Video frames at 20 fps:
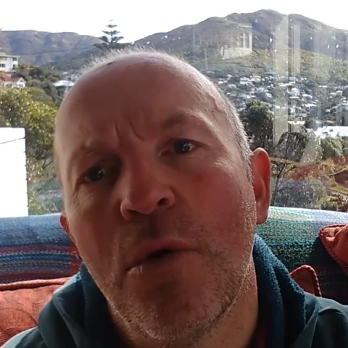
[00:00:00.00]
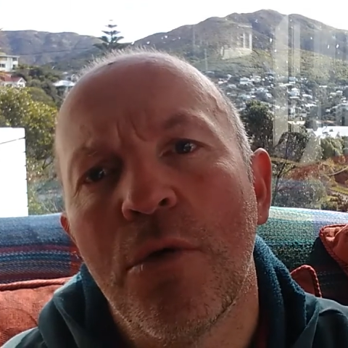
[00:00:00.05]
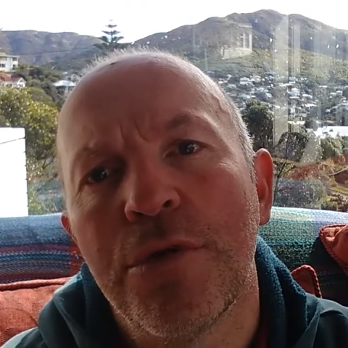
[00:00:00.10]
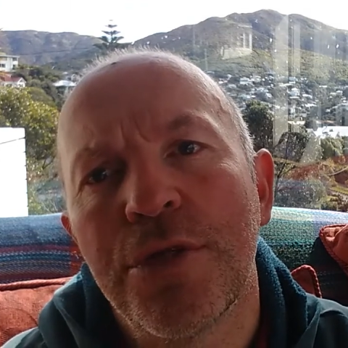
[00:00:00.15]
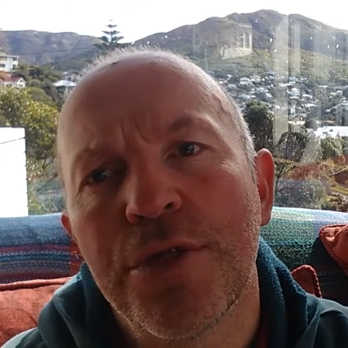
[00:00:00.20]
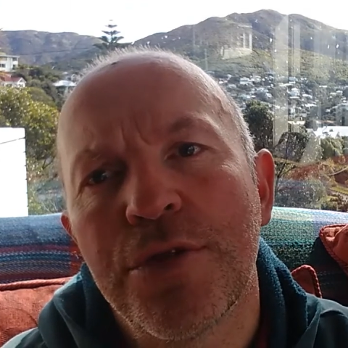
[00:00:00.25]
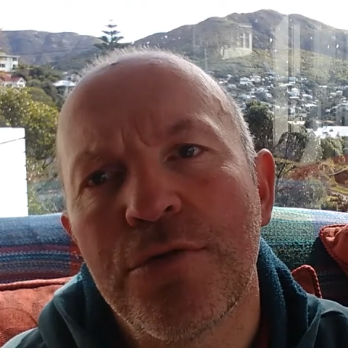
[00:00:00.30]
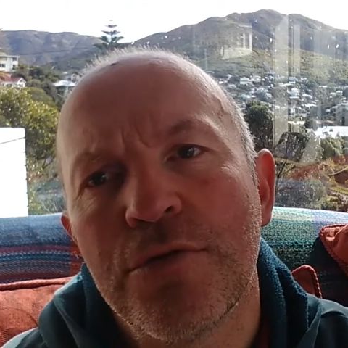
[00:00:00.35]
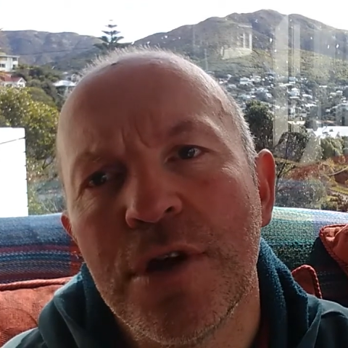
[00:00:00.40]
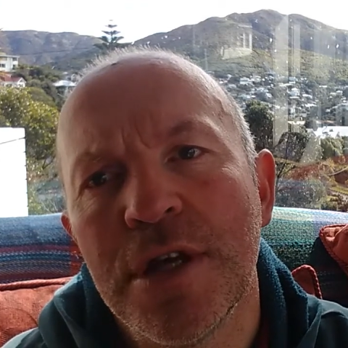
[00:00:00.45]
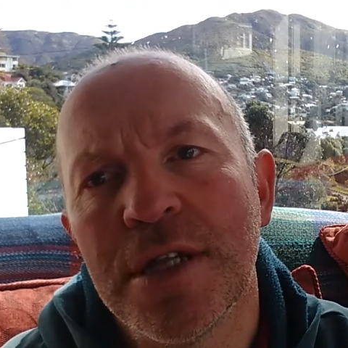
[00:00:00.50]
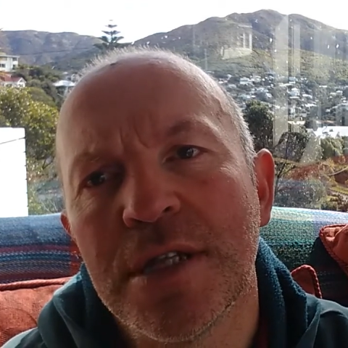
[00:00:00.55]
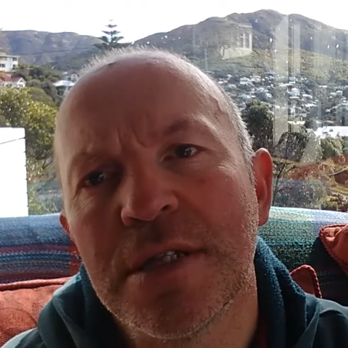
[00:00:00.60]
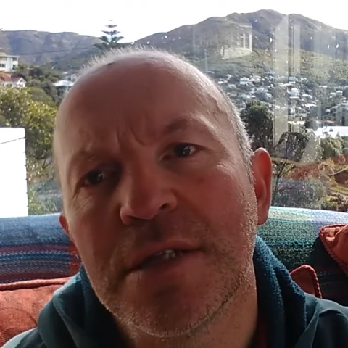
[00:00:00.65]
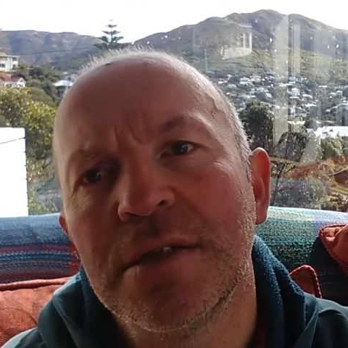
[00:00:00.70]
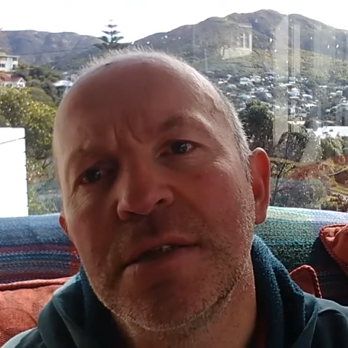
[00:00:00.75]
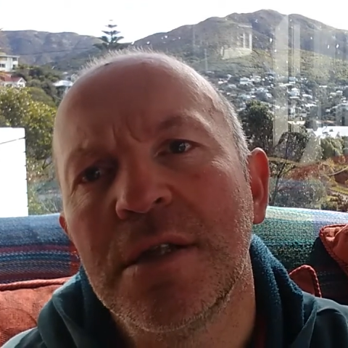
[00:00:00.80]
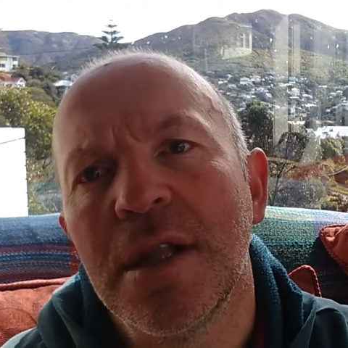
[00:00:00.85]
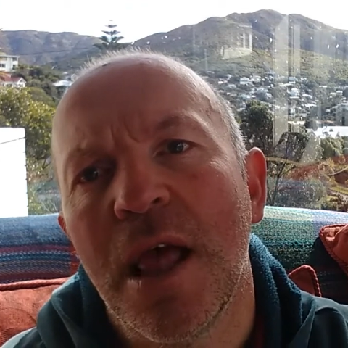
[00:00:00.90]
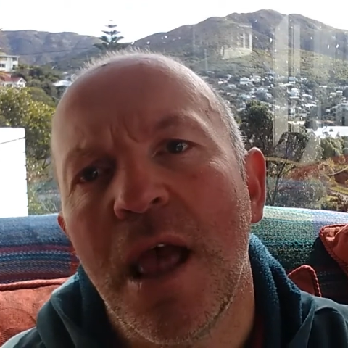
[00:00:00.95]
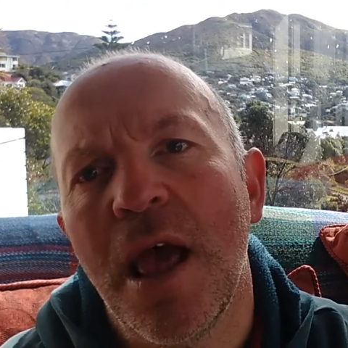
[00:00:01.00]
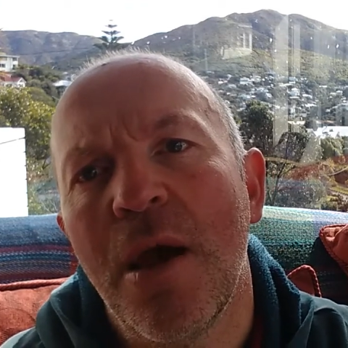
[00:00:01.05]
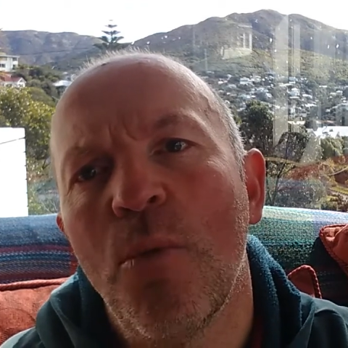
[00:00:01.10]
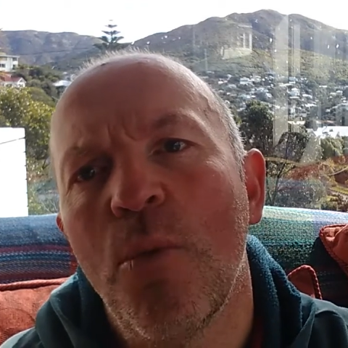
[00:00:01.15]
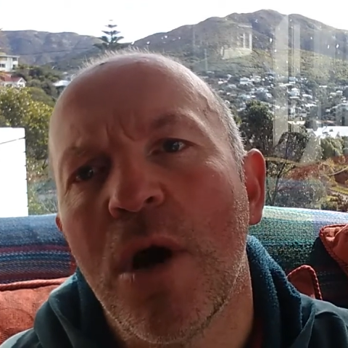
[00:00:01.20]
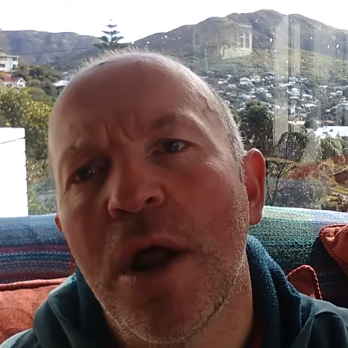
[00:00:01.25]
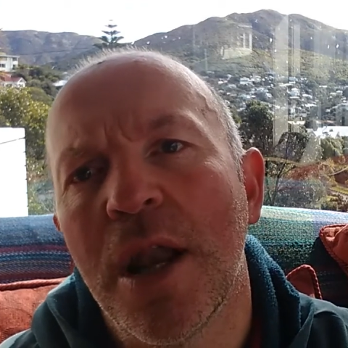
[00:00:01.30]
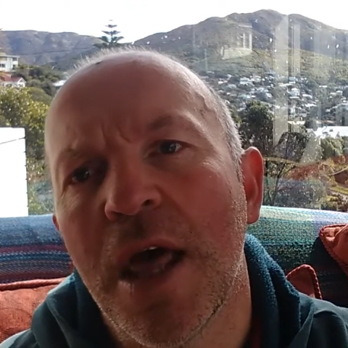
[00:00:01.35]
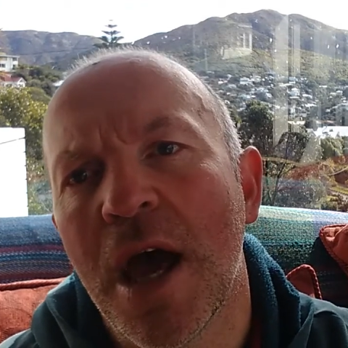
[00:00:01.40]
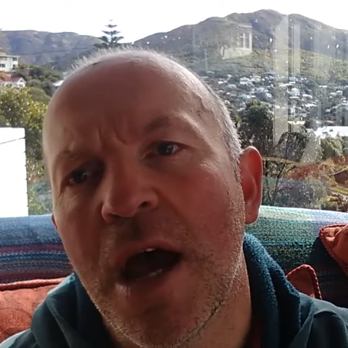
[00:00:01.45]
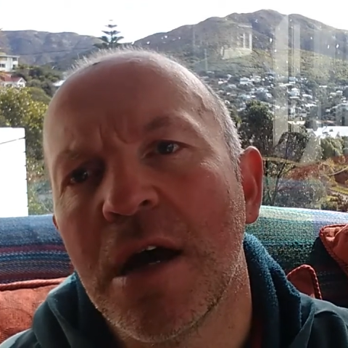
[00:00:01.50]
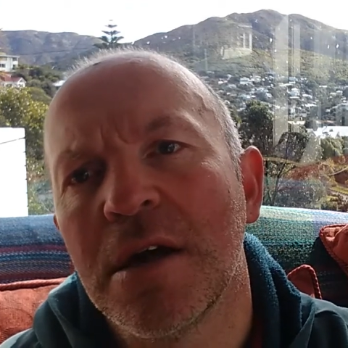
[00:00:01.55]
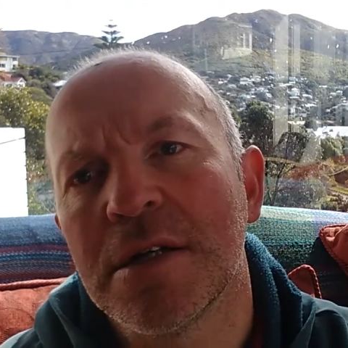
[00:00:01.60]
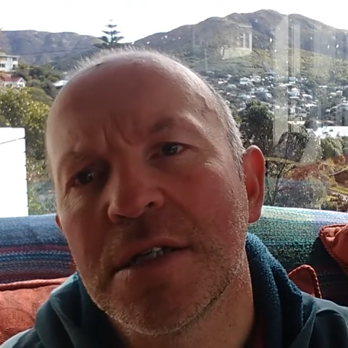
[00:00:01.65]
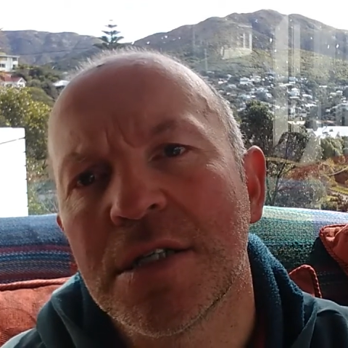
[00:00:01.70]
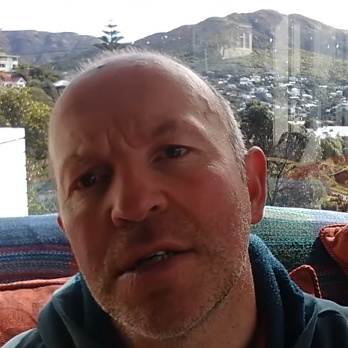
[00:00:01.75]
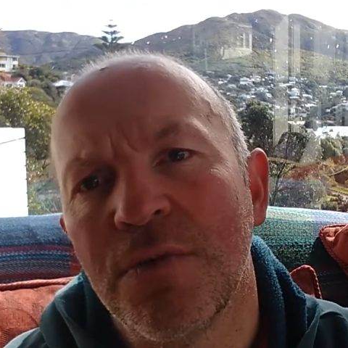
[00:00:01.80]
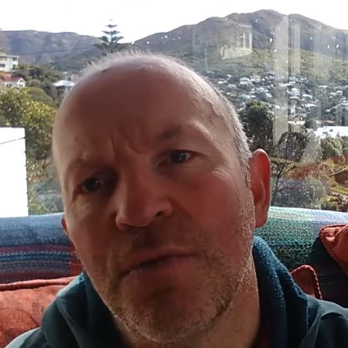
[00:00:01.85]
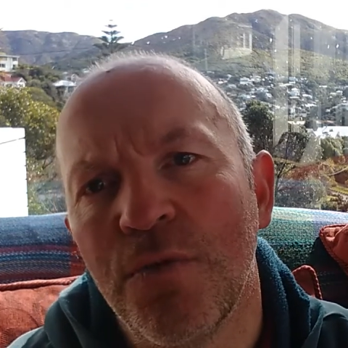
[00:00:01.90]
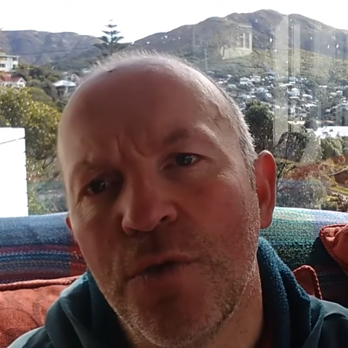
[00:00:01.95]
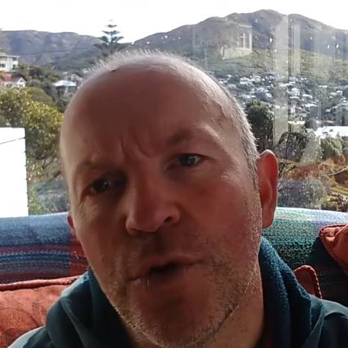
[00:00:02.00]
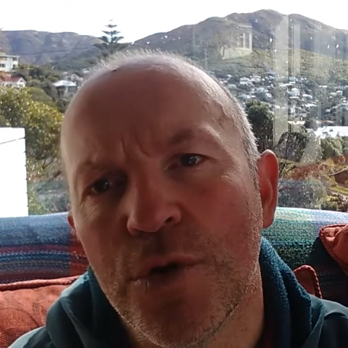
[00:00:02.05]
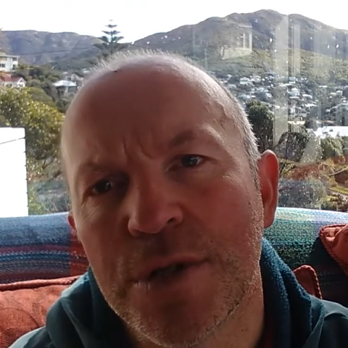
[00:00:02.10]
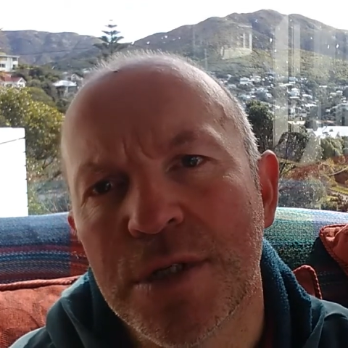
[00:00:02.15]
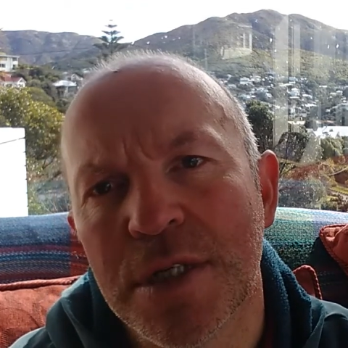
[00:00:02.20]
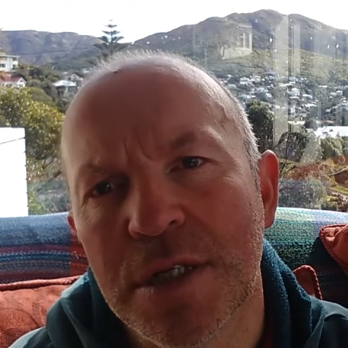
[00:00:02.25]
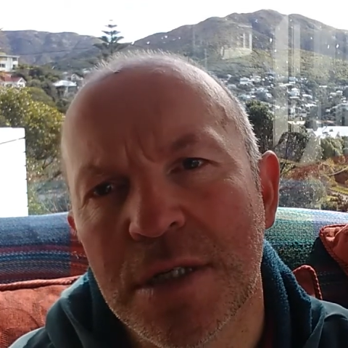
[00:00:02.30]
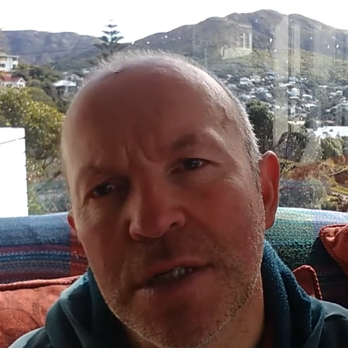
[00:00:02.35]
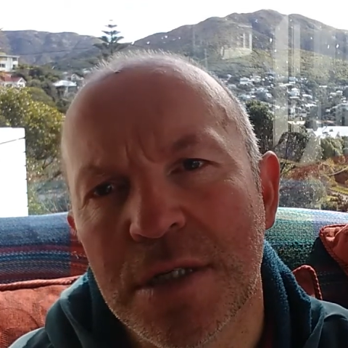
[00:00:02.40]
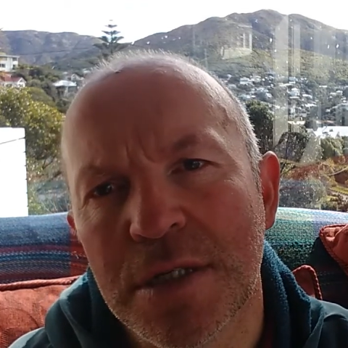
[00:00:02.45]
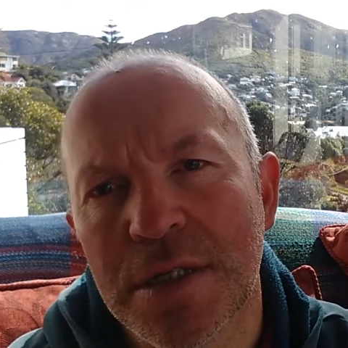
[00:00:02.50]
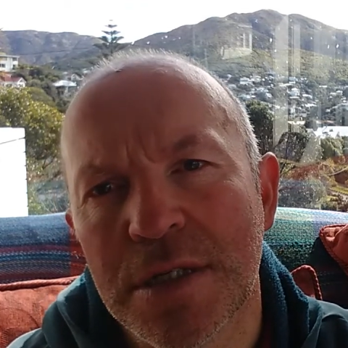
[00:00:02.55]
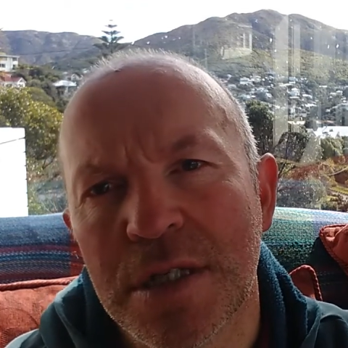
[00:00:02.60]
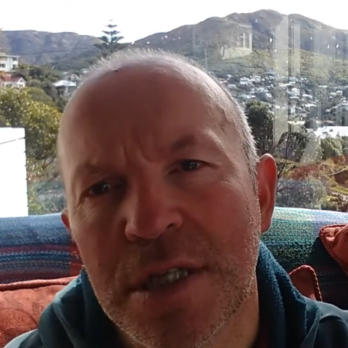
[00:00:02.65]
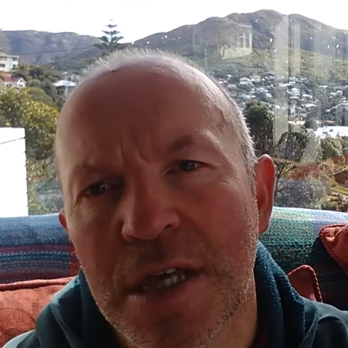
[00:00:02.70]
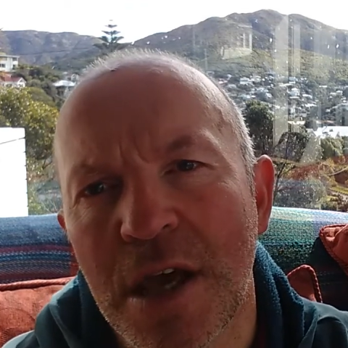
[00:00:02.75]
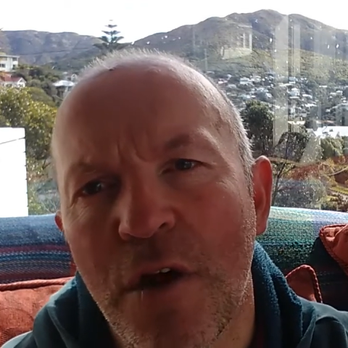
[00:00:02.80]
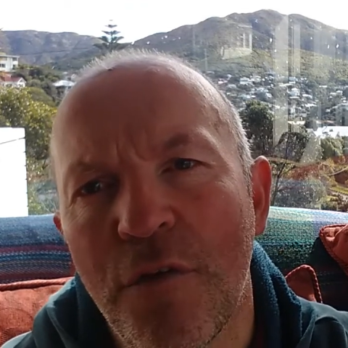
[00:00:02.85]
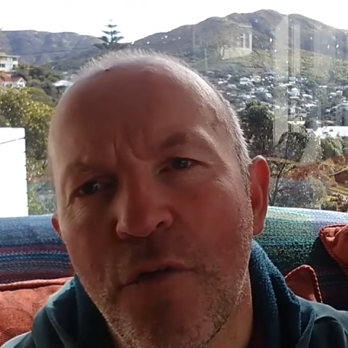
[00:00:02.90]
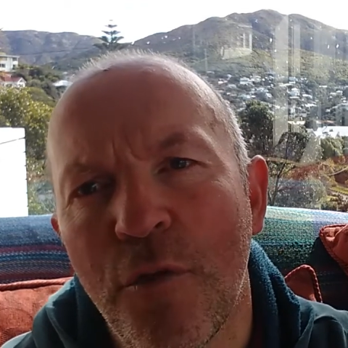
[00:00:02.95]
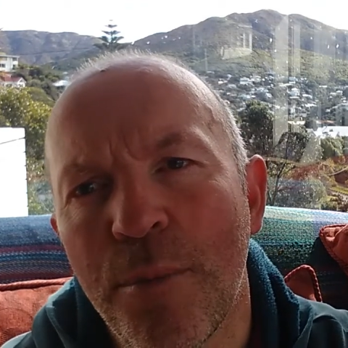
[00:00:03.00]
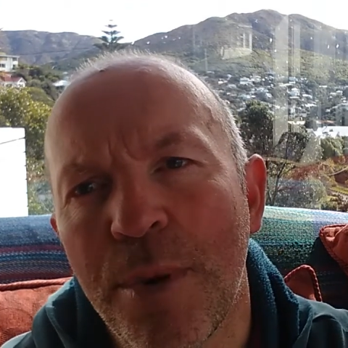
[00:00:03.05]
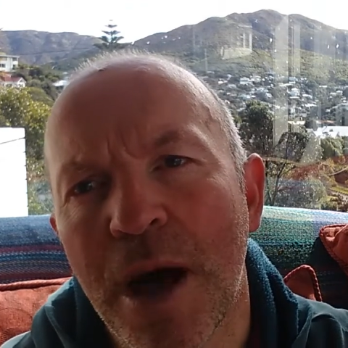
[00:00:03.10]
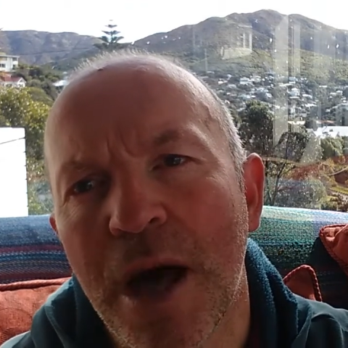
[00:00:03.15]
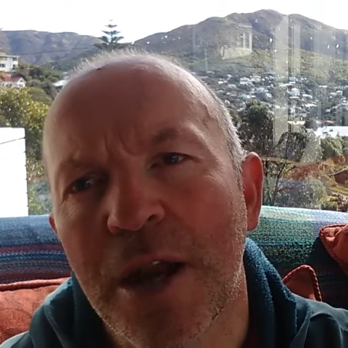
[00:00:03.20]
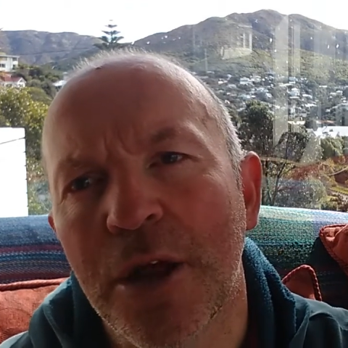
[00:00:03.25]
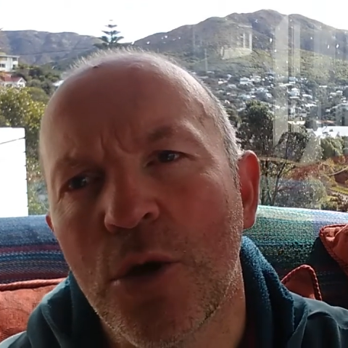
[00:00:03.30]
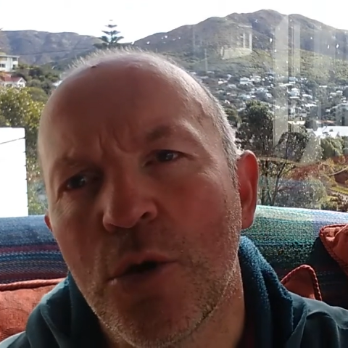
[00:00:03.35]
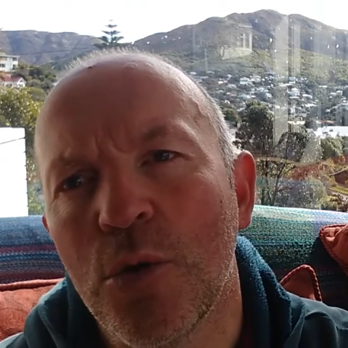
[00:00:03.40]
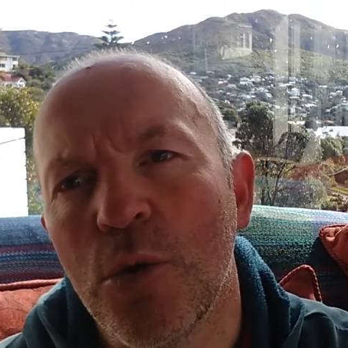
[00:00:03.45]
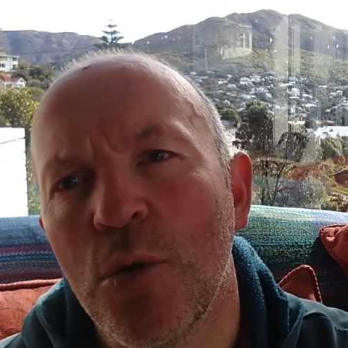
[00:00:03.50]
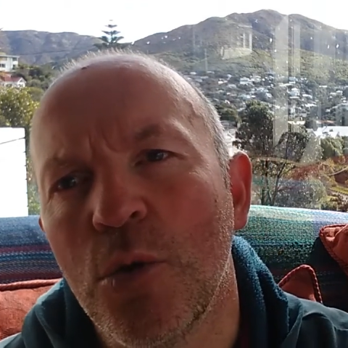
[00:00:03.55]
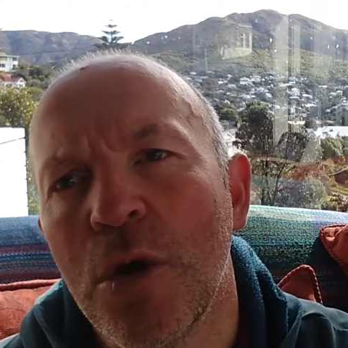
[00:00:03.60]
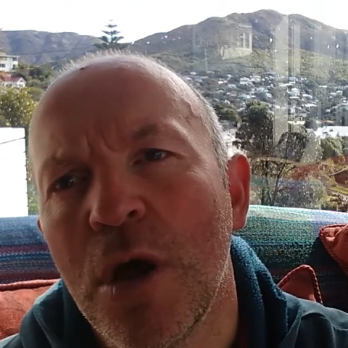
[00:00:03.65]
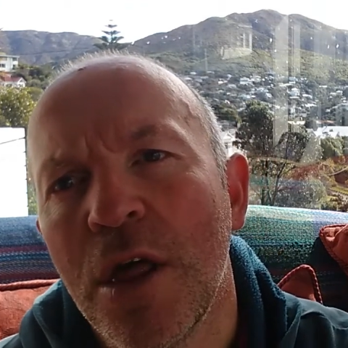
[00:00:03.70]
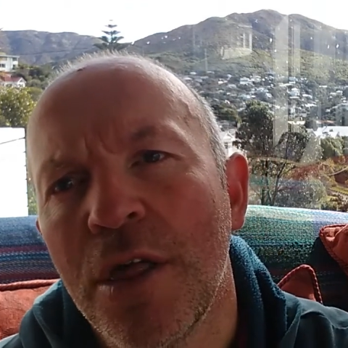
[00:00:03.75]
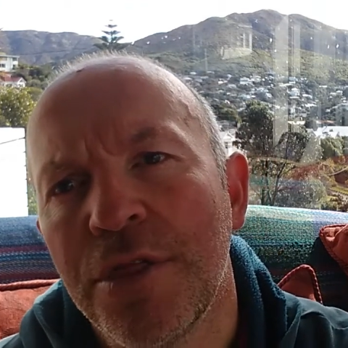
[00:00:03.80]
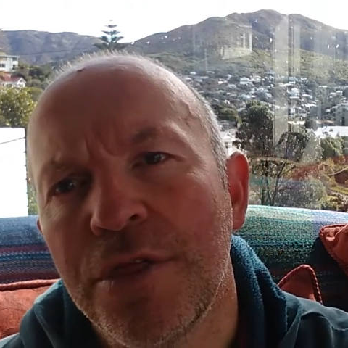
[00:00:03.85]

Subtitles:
3 in and 1 out versus the alpha particle